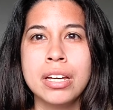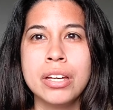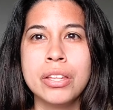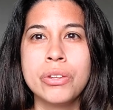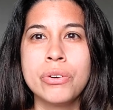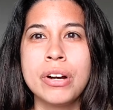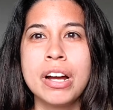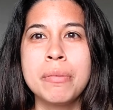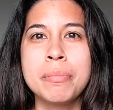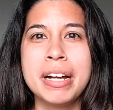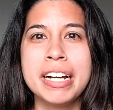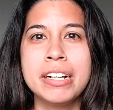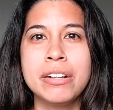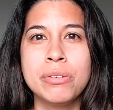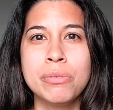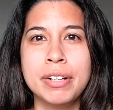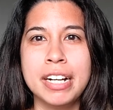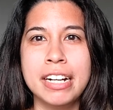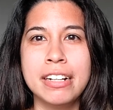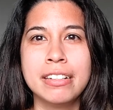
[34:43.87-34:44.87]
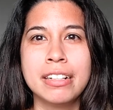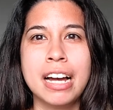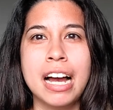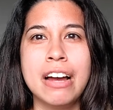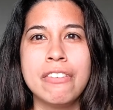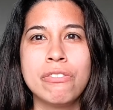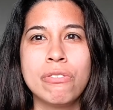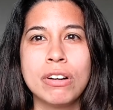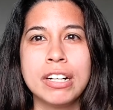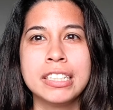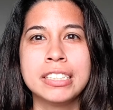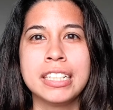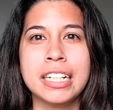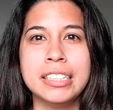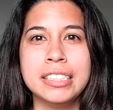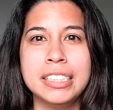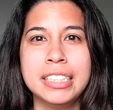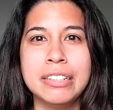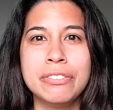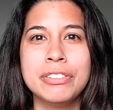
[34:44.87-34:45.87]
Throughout my career, I've worked
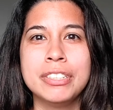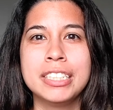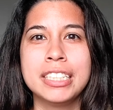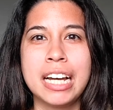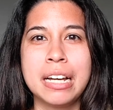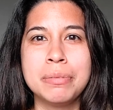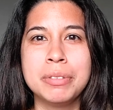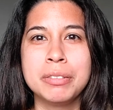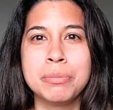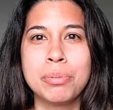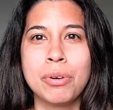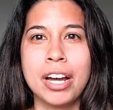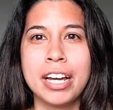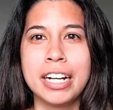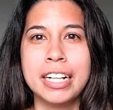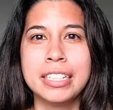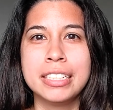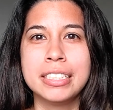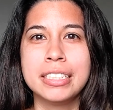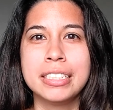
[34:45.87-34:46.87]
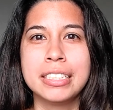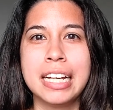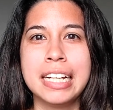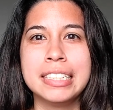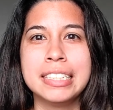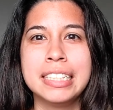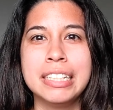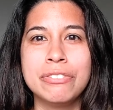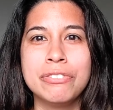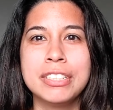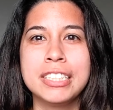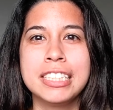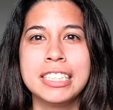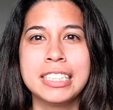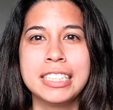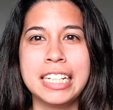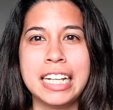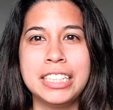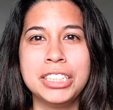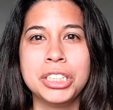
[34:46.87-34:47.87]
on different types of products at different
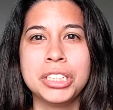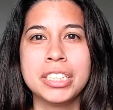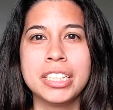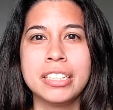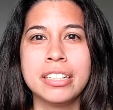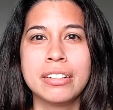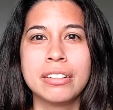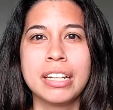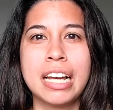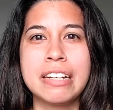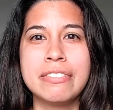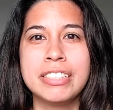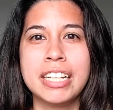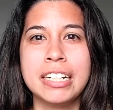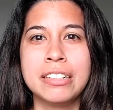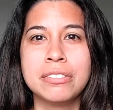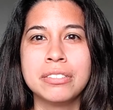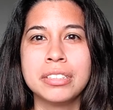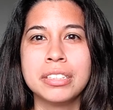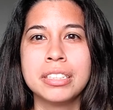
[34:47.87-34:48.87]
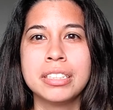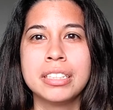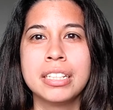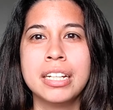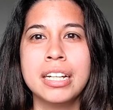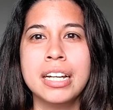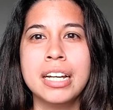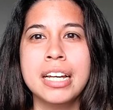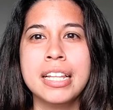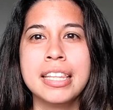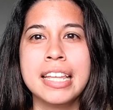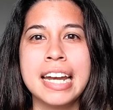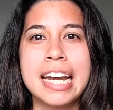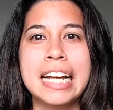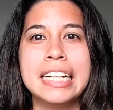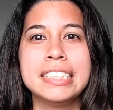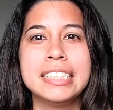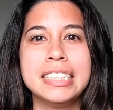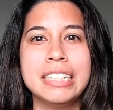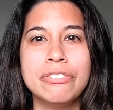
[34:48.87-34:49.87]
stages in their life cycles that
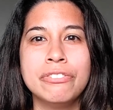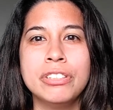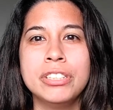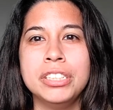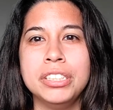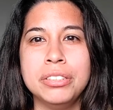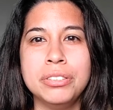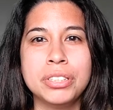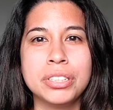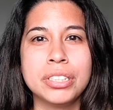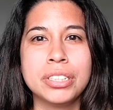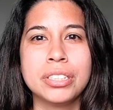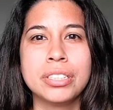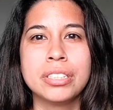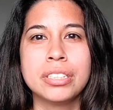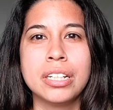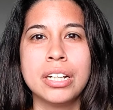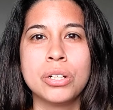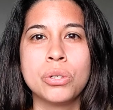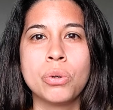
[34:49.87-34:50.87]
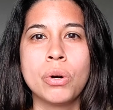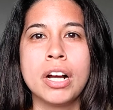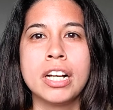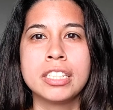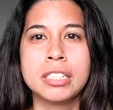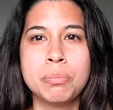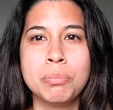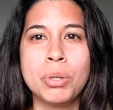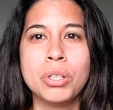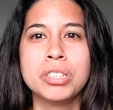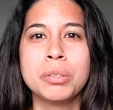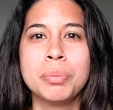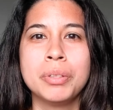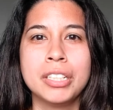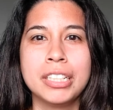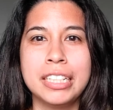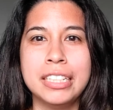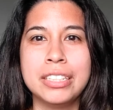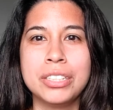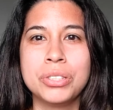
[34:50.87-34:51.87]
had different users across multiple
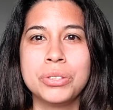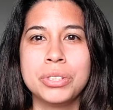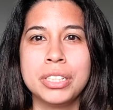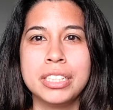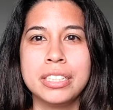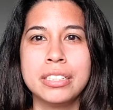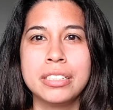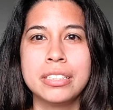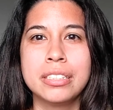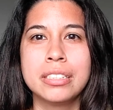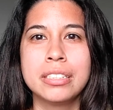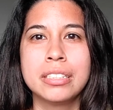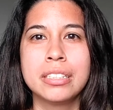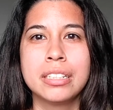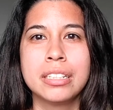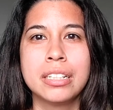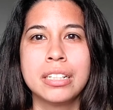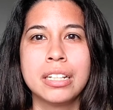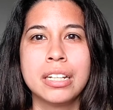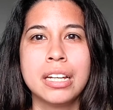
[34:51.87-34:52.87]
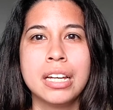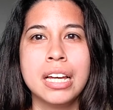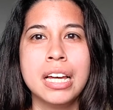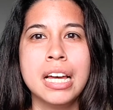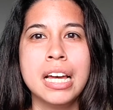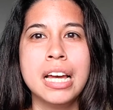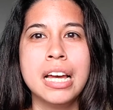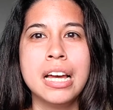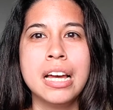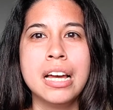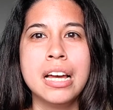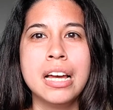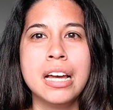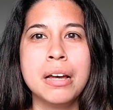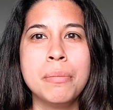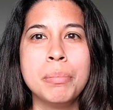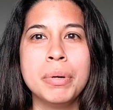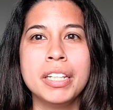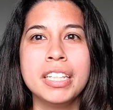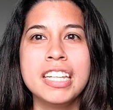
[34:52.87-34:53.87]
industries.
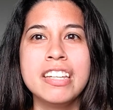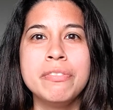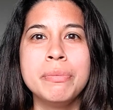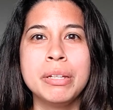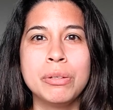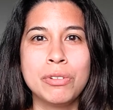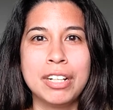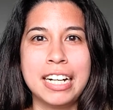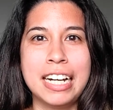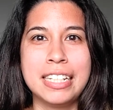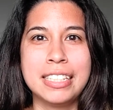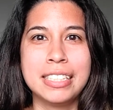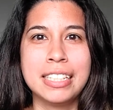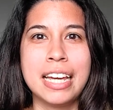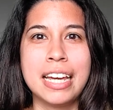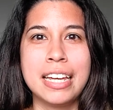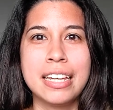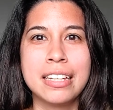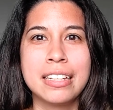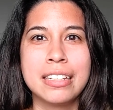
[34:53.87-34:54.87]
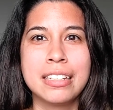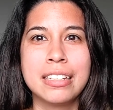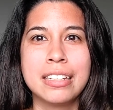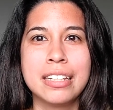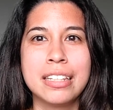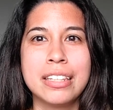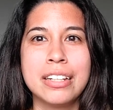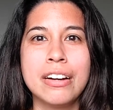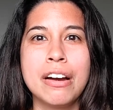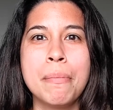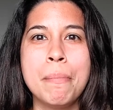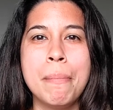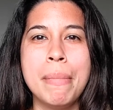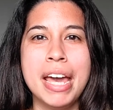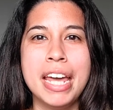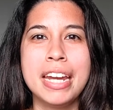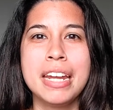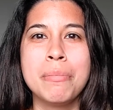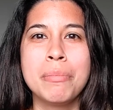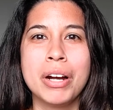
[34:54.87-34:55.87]
Believe me when I say, there are
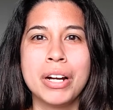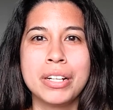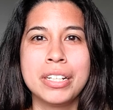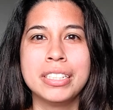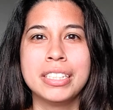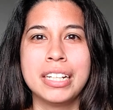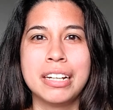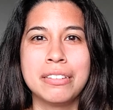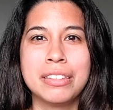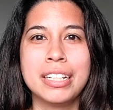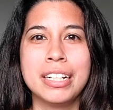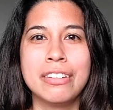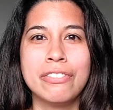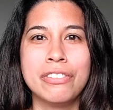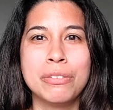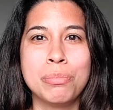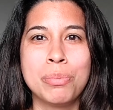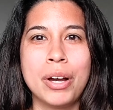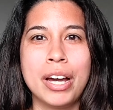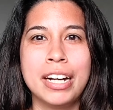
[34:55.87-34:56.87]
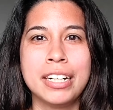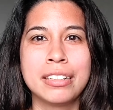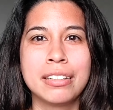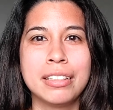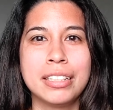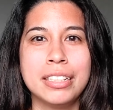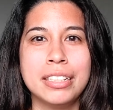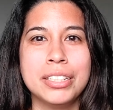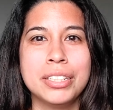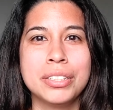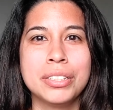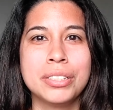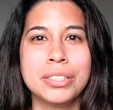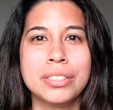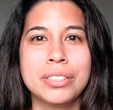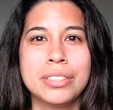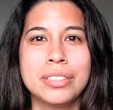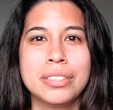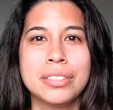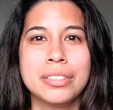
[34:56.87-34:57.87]
many markets out there for product
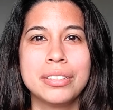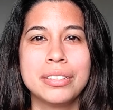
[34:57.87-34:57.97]
leaders.